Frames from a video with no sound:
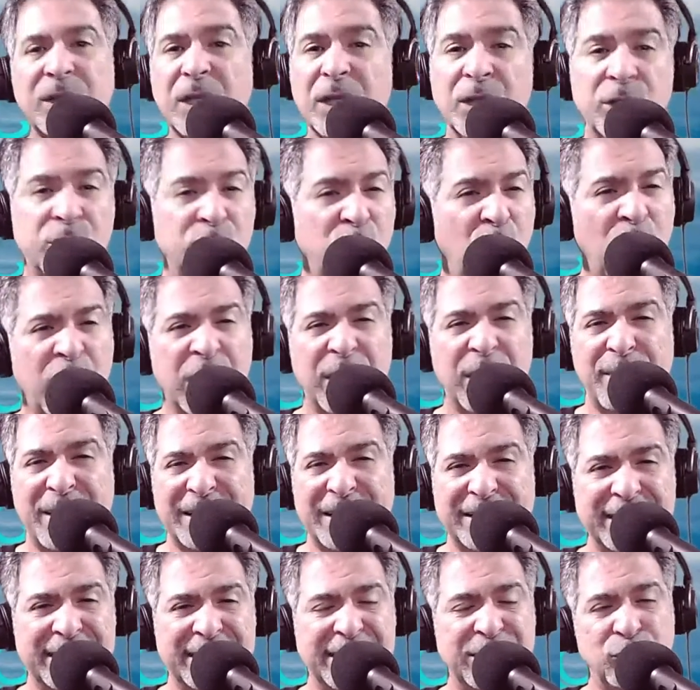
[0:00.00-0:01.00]
talking
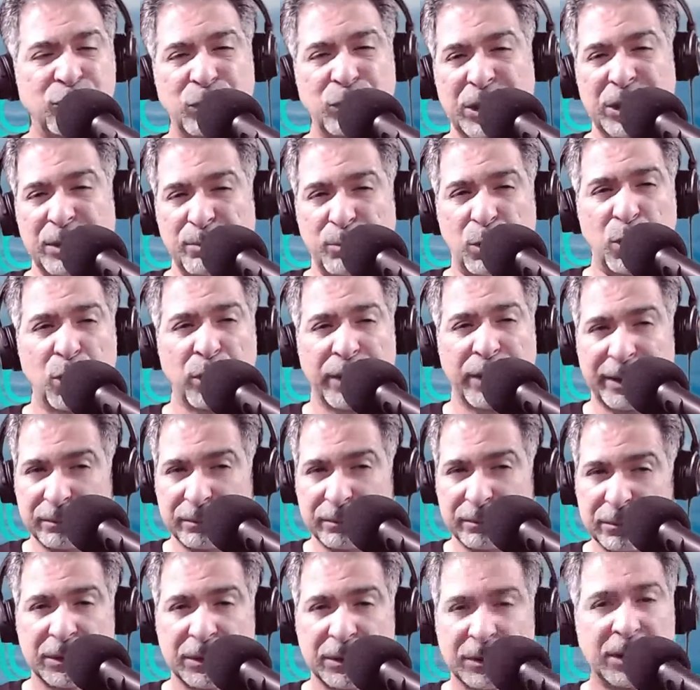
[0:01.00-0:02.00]
about this is really boring.
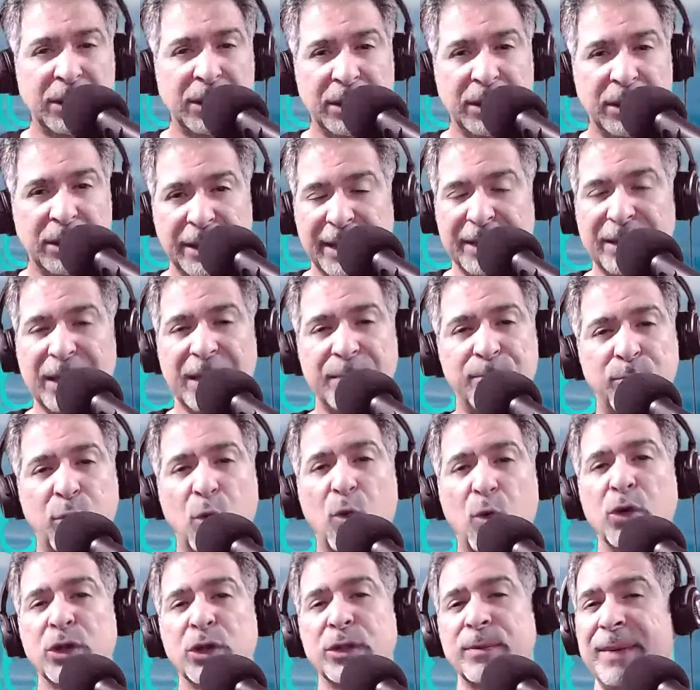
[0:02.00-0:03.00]
It
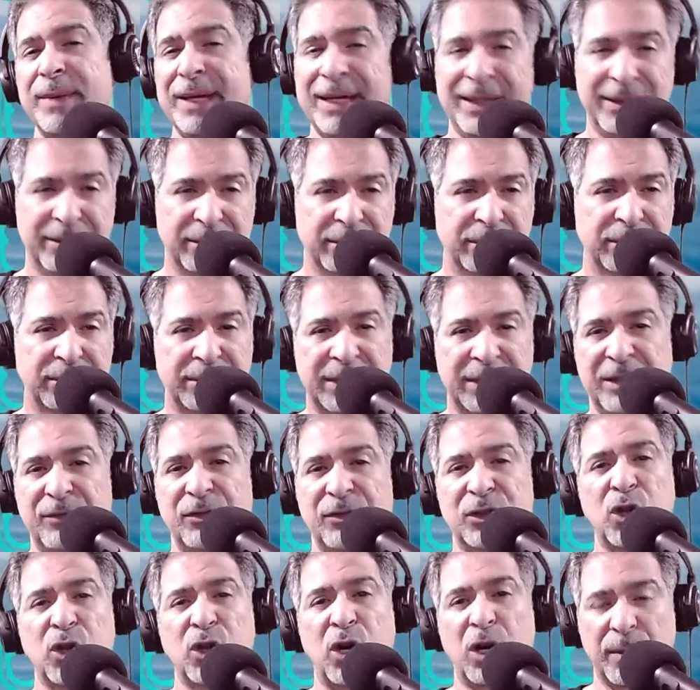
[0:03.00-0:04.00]
bores me to
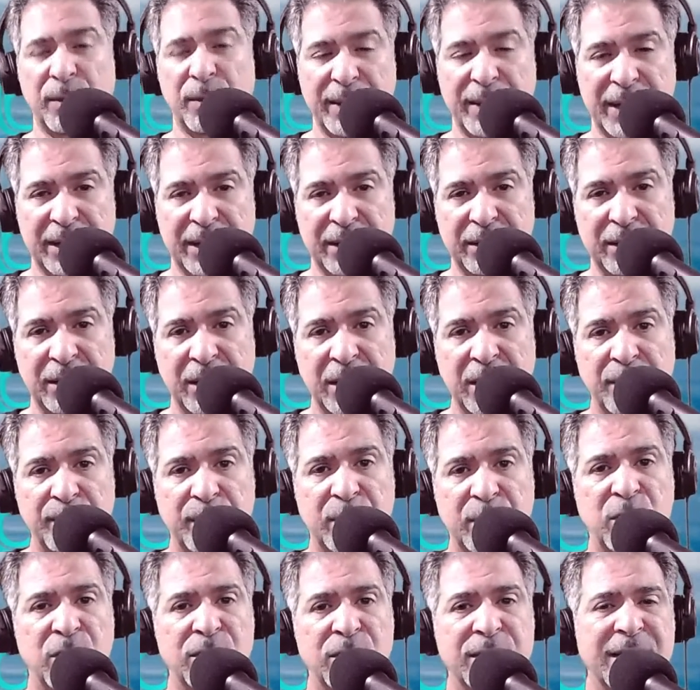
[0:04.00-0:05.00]
even talk about it
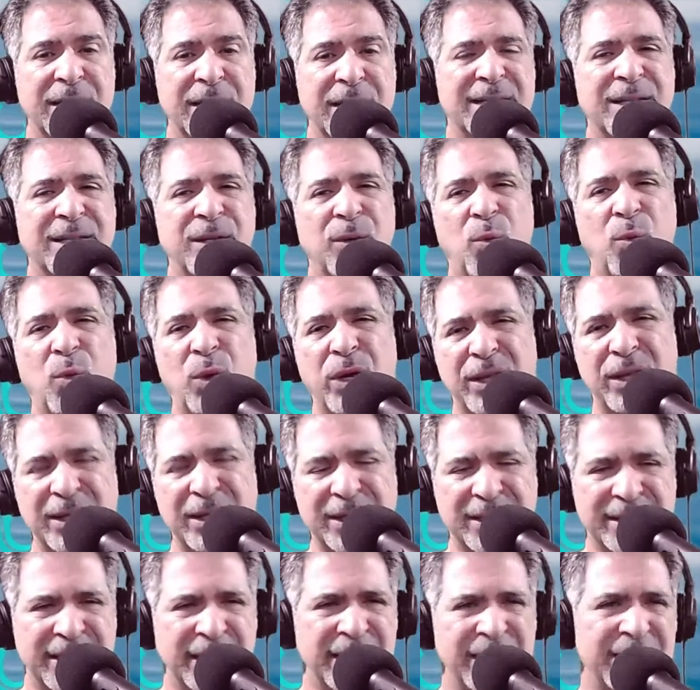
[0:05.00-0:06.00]
because it's one of
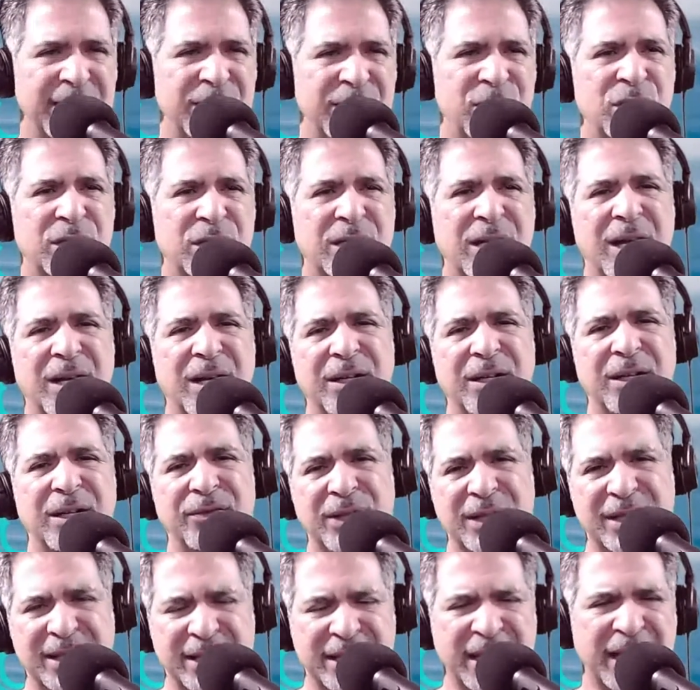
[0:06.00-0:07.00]
these things that just
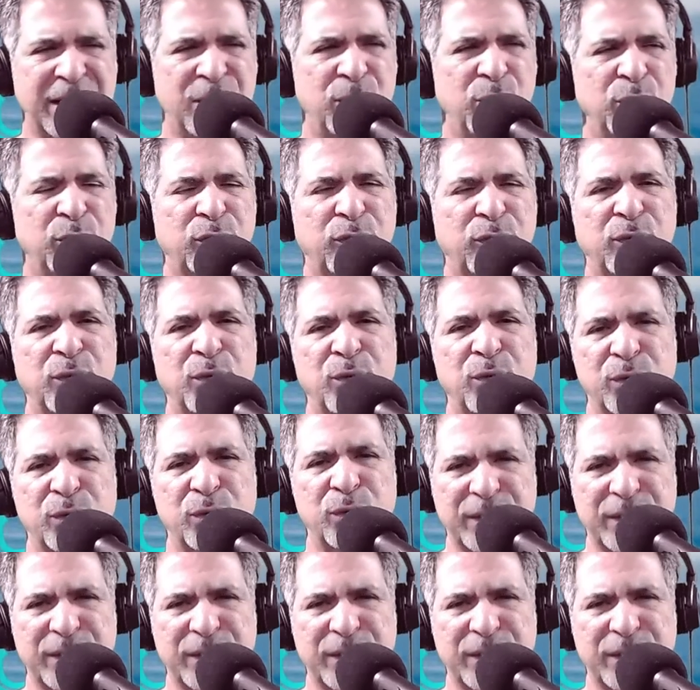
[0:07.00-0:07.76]
it cycles through,